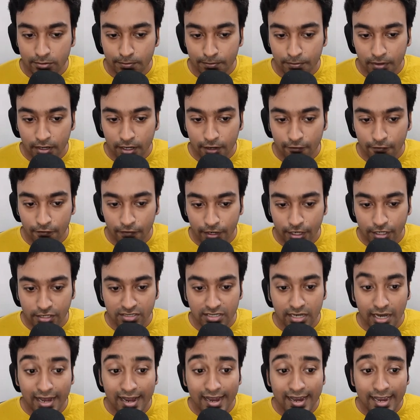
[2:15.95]
uh, finish
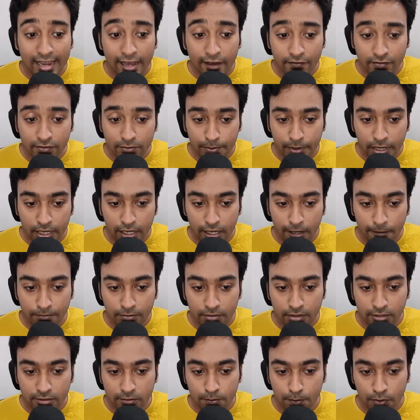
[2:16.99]
i have sped up
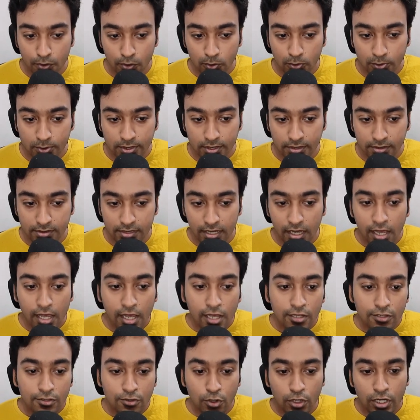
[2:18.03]
this process
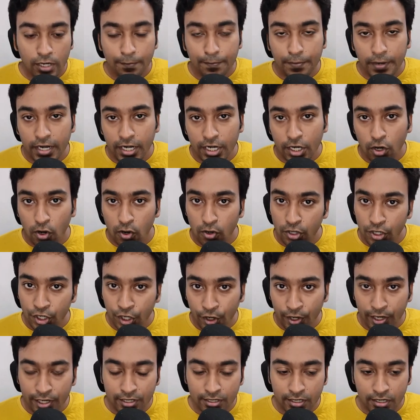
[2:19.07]
so depending on your
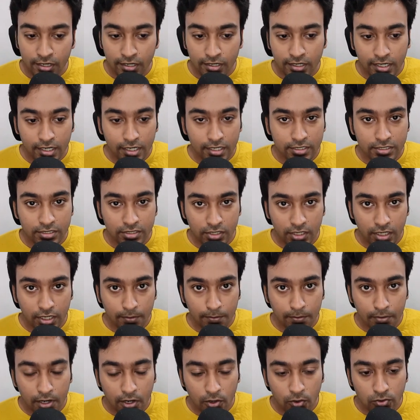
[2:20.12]
internet connection and
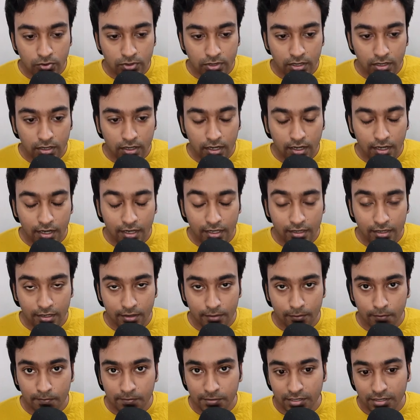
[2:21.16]
browser uh, the
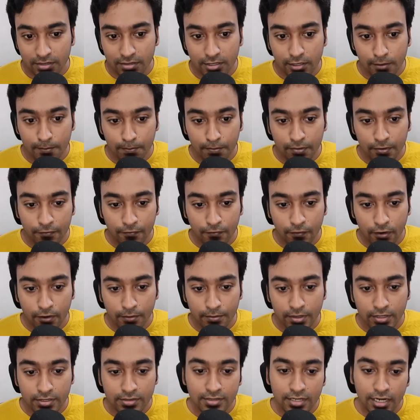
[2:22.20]
system
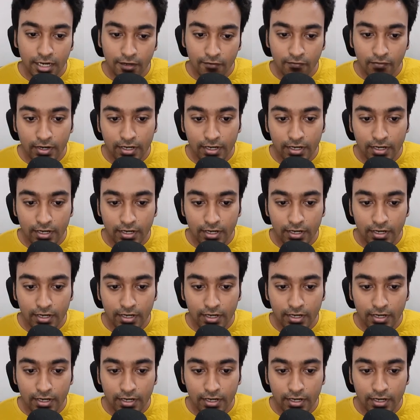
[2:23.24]
performance it will